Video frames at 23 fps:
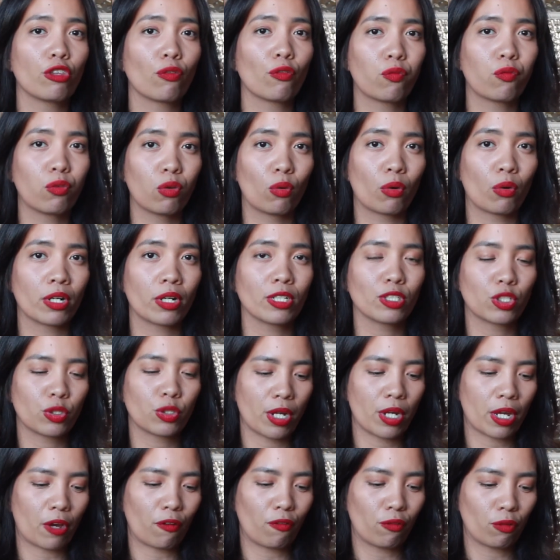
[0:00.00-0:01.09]
the floor
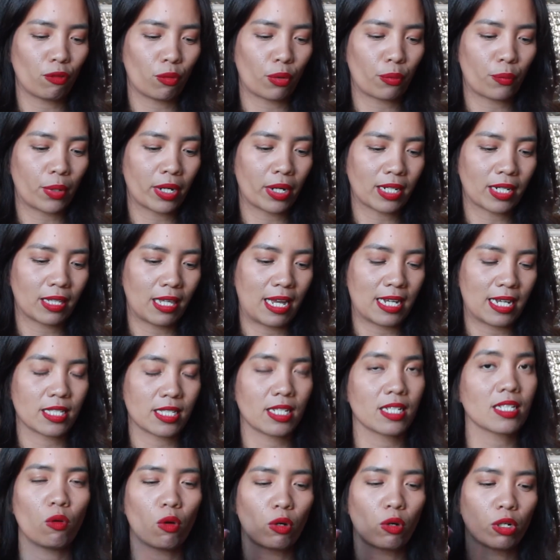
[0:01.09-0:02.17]
during floor work
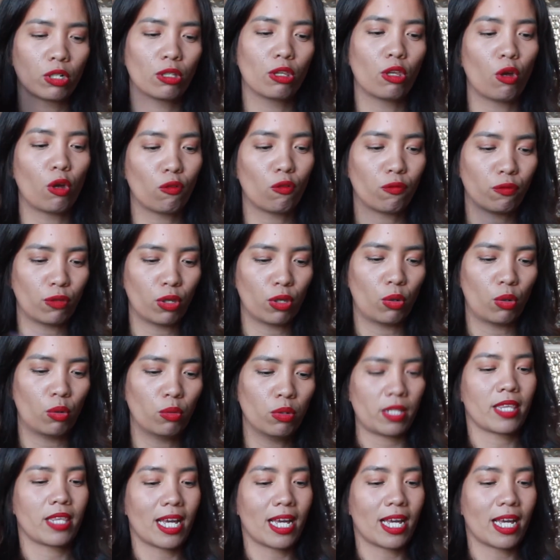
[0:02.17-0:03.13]
classes, or low flow.